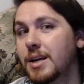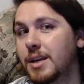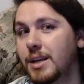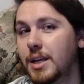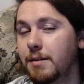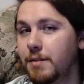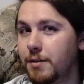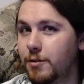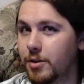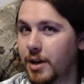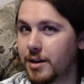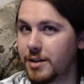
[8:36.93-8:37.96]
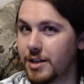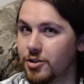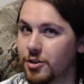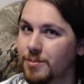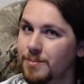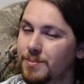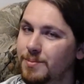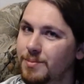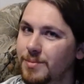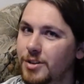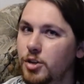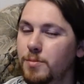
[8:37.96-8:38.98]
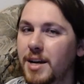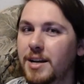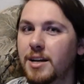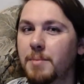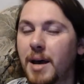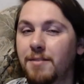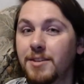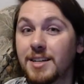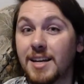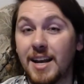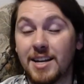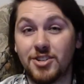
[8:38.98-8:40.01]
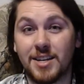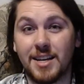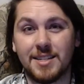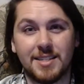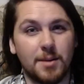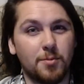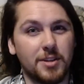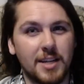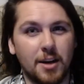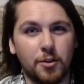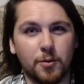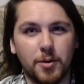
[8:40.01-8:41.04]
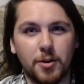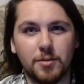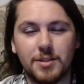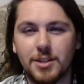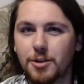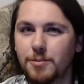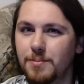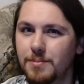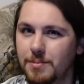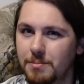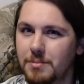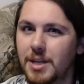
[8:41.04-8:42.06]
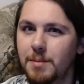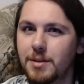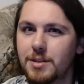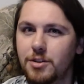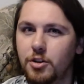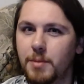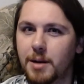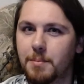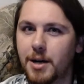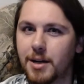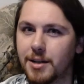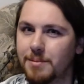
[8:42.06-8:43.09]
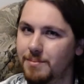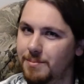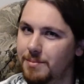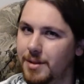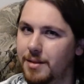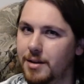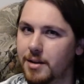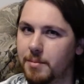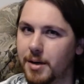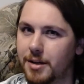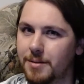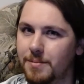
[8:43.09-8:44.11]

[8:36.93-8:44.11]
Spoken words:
even if you're not a teacher, you might end up having to educate someone down the road, so keep this in your back pocket and think about it.